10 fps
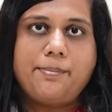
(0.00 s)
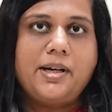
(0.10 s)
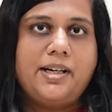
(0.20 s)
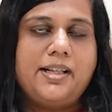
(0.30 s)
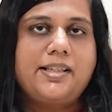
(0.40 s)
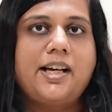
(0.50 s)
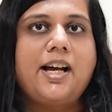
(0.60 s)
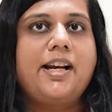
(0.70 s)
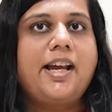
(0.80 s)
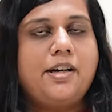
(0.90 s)
imbalance
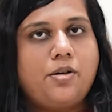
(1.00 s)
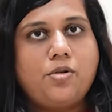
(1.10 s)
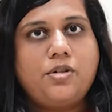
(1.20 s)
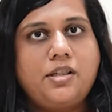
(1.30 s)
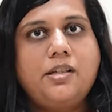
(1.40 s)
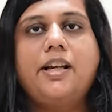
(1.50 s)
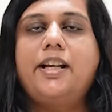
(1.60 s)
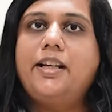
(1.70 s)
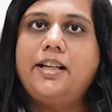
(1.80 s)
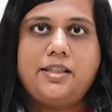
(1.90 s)
are androgen
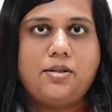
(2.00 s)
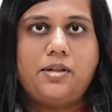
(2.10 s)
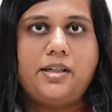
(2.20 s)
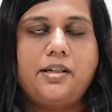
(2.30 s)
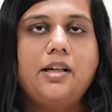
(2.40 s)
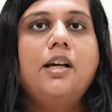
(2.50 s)
and insulin.